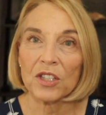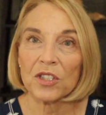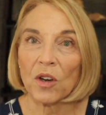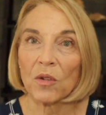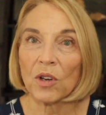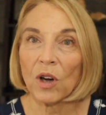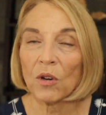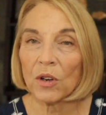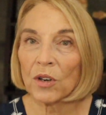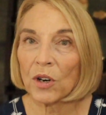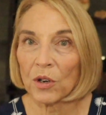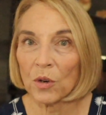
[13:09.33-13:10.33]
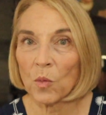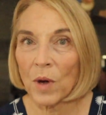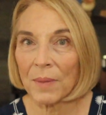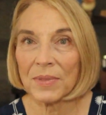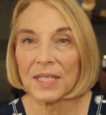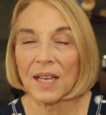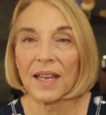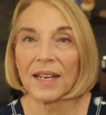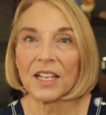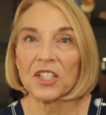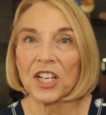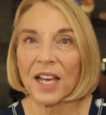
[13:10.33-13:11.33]
So go to her website
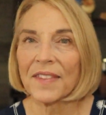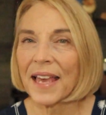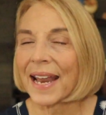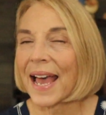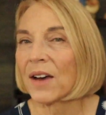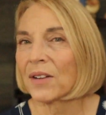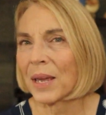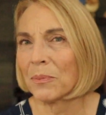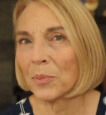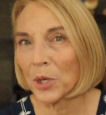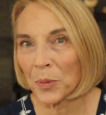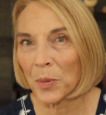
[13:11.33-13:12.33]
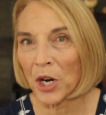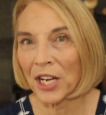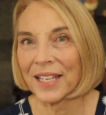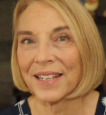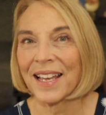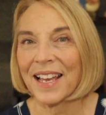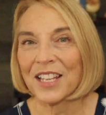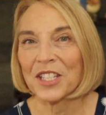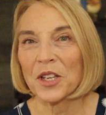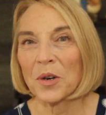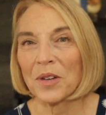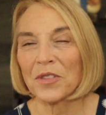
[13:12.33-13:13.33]
and check that out and bookmark it.
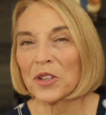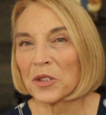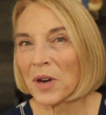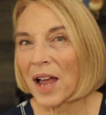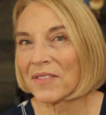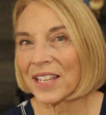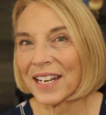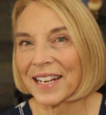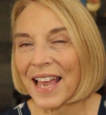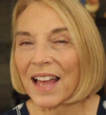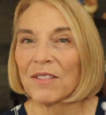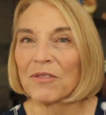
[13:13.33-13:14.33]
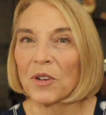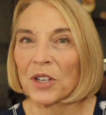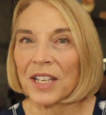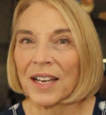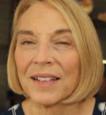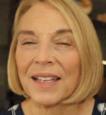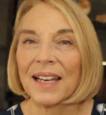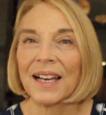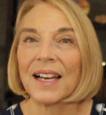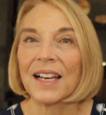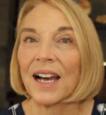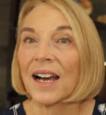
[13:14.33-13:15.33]
So if you're traveling in California,
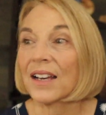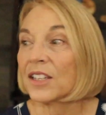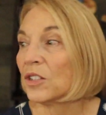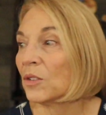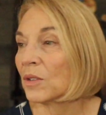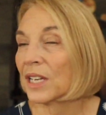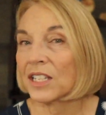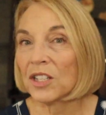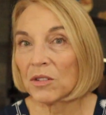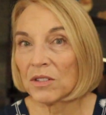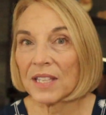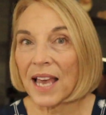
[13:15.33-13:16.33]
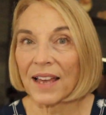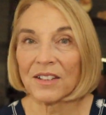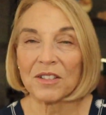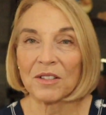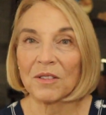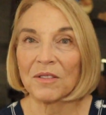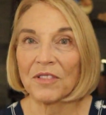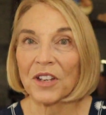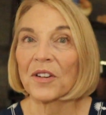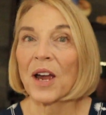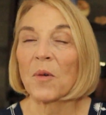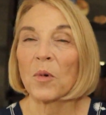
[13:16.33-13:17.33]
you could use that to
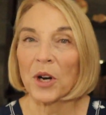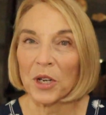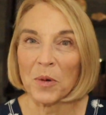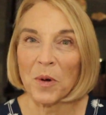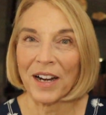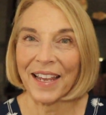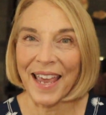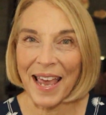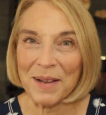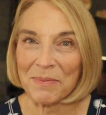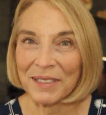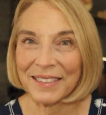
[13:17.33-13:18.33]
figure out where you want to camp.